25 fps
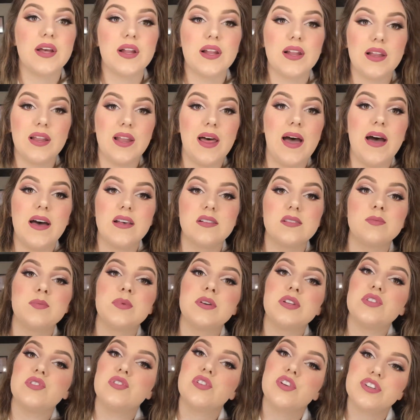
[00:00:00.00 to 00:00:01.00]
And last
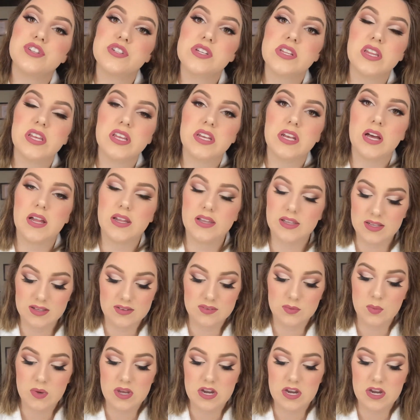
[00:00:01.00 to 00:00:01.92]
but certainly not least,